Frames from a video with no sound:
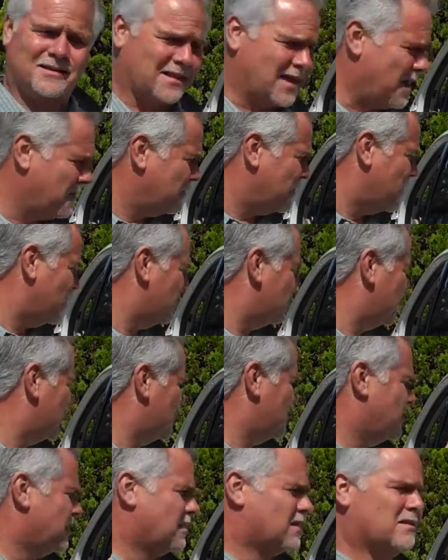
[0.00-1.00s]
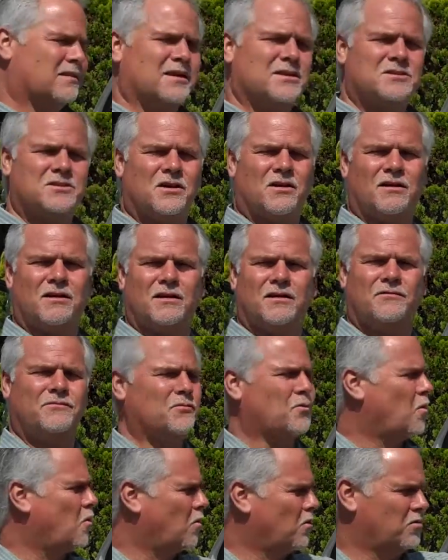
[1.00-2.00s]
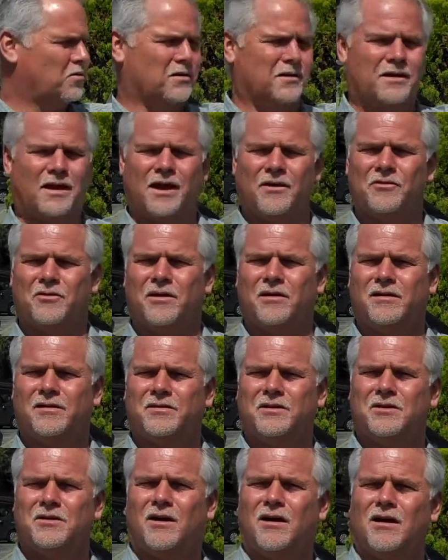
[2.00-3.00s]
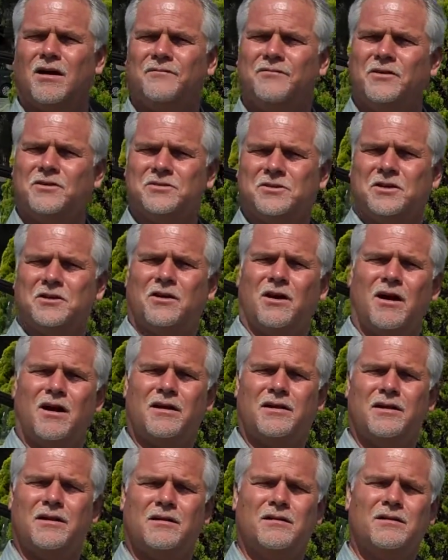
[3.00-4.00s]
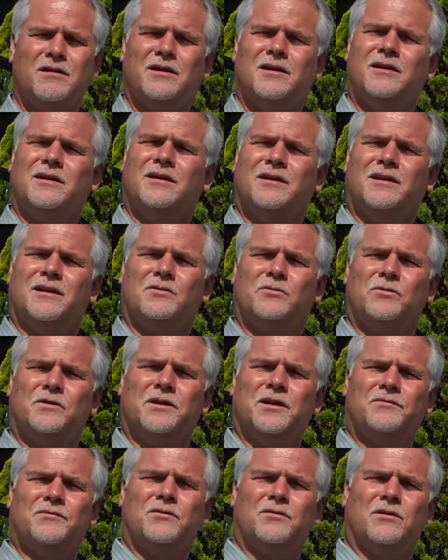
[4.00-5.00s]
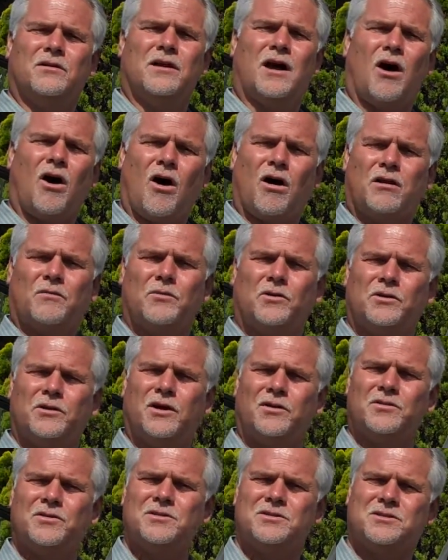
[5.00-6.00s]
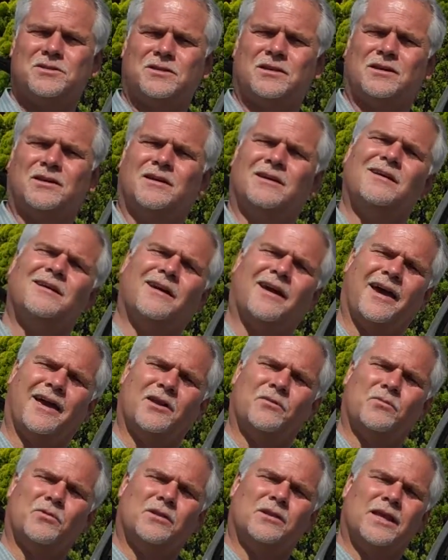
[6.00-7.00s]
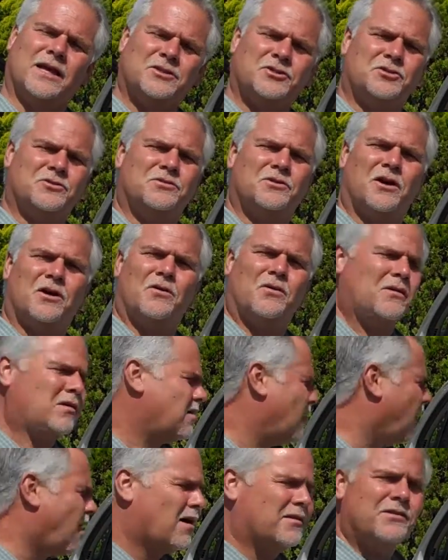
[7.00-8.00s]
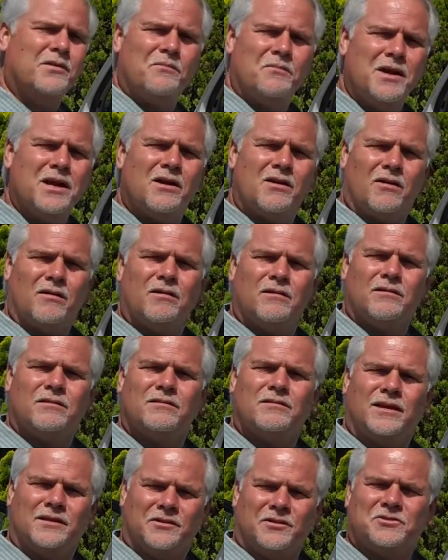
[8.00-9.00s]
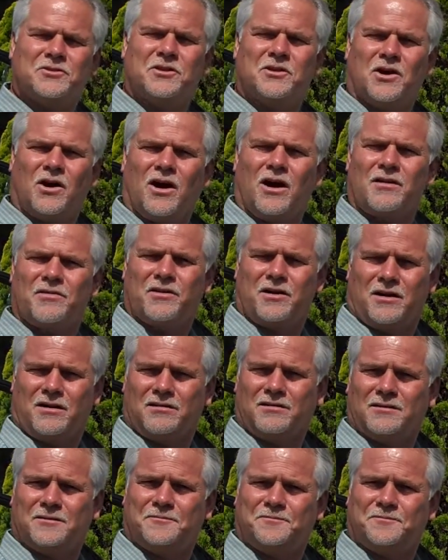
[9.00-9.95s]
That means that in this area or the other area of the car, if there's a car here, it will give you an audible notice and it will let you know on the mirror that there's a car there.